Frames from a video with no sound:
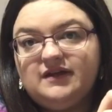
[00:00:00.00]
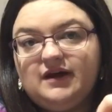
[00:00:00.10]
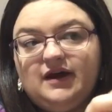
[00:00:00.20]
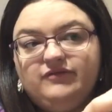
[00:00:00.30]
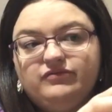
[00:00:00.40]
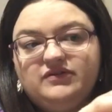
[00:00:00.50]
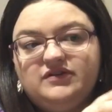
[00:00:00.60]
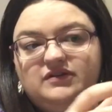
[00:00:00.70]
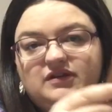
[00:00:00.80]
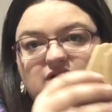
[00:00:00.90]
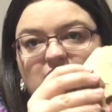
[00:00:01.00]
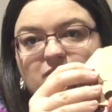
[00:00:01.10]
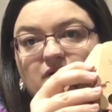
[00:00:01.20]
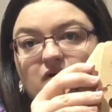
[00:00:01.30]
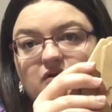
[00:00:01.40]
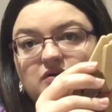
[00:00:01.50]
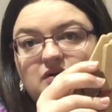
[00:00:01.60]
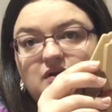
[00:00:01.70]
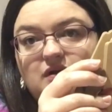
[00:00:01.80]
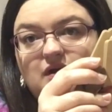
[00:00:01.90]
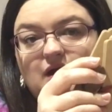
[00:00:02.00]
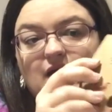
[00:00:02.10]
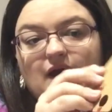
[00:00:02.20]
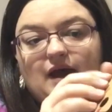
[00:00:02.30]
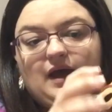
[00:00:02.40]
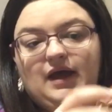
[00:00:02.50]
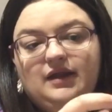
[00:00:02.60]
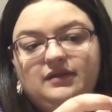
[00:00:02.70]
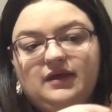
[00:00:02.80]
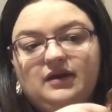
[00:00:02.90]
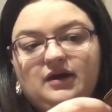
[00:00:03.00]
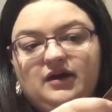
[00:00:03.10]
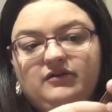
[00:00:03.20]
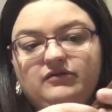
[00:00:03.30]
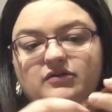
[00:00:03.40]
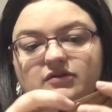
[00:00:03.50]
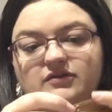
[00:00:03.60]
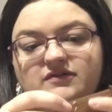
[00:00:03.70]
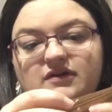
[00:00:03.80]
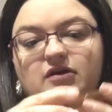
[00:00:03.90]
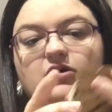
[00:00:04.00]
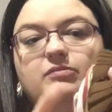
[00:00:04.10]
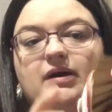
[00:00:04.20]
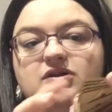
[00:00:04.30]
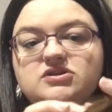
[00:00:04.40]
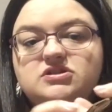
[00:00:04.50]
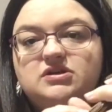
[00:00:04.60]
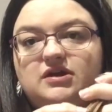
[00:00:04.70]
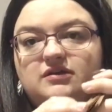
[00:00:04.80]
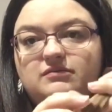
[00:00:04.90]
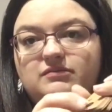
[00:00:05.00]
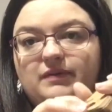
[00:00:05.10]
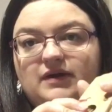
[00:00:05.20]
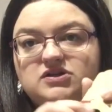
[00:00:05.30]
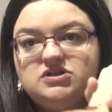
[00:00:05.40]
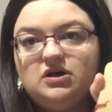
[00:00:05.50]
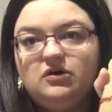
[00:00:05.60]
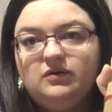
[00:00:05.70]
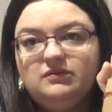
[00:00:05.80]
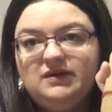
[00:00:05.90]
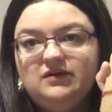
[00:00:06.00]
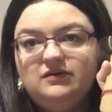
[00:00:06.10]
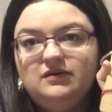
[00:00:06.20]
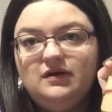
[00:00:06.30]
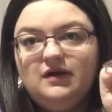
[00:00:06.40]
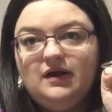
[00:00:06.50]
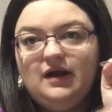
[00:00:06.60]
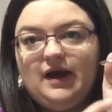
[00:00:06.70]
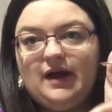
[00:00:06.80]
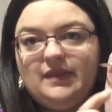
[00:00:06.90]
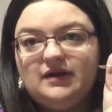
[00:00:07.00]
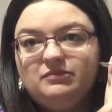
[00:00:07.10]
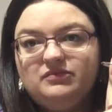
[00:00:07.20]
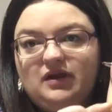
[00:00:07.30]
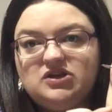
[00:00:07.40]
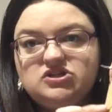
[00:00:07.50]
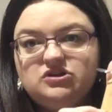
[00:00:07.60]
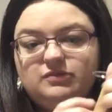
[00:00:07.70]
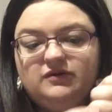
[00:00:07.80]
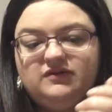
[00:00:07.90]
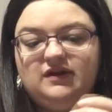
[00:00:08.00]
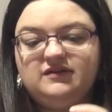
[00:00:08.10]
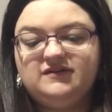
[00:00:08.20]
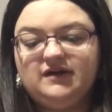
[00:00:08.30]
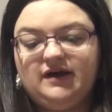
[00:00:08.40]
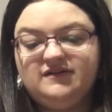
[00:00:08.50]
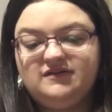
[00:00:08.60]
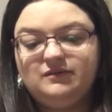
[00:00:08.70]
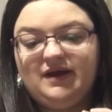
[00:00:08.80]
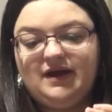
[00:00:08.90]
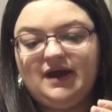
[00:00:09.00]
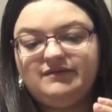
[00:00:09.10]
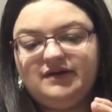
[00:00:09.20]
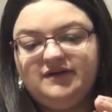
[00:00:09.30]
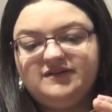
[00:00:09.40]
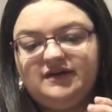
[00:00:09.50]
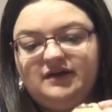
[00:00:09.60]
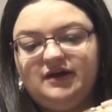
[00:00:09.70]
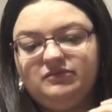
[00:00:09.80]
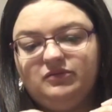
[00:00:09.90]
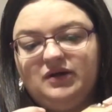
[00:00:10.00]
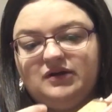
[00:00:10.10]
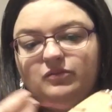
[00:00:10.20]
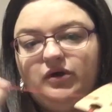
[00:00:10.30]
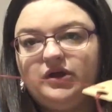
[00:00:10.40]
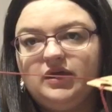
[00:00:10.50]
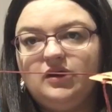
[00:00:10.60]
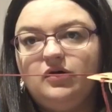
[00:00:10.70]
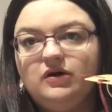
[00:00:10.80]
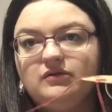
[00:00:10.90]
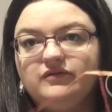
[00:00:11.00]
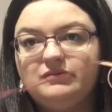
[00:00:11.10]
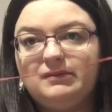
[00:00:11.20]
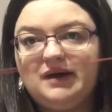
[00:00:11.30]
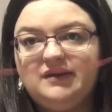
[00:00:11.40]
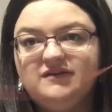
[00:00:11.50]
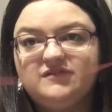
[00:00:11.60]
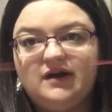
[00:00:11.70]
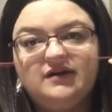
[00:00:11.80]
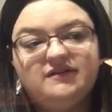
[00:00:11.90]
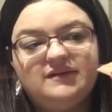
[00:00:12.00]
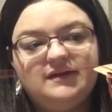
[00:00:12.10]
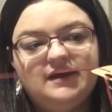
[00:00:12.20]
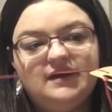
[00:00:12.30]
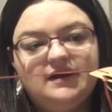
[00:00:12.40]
I've written the number on, and then I used a hole punch, and I punched a hole in the middle, and then I punched 2 holes on either side. So the way I have it is the one I'm working on for my main strand is here,